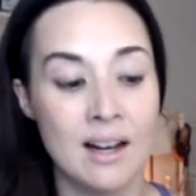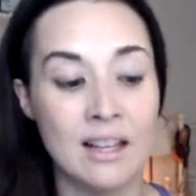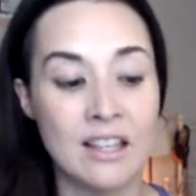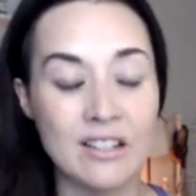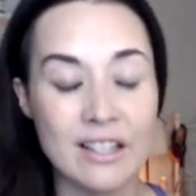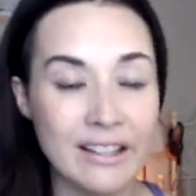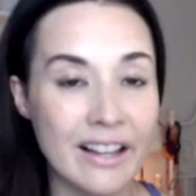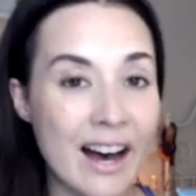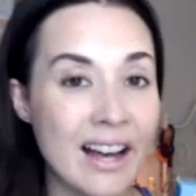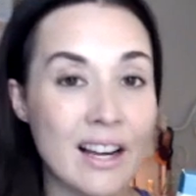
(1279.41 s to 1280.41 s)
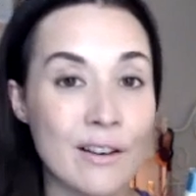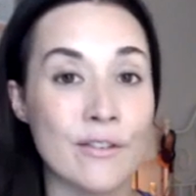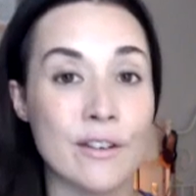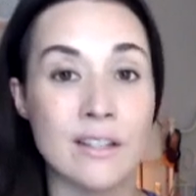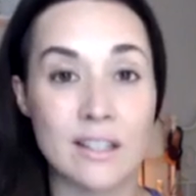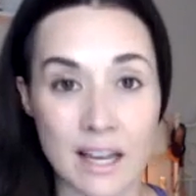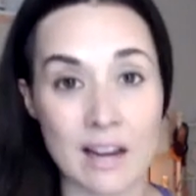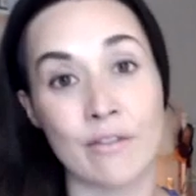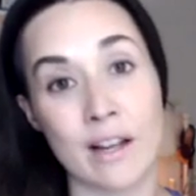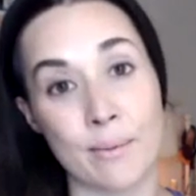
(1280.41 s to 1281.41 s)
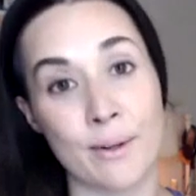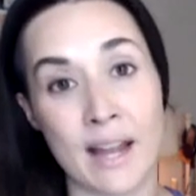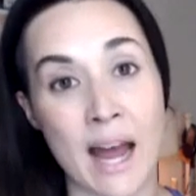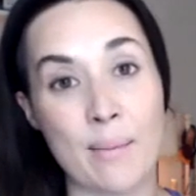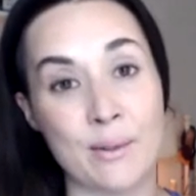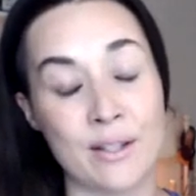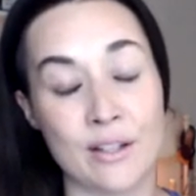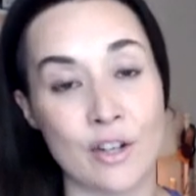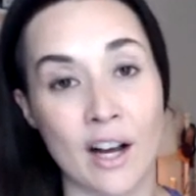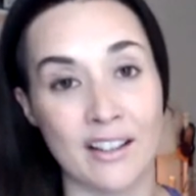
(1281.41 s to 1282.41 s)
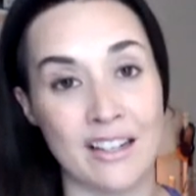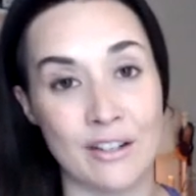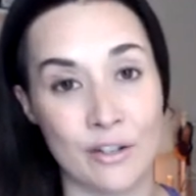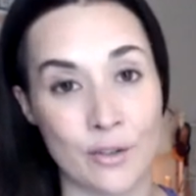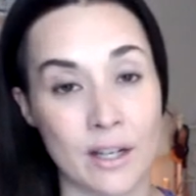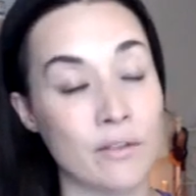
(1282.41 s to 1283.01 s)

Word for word: there's a lot of slave labor that happens in the chocolate industry.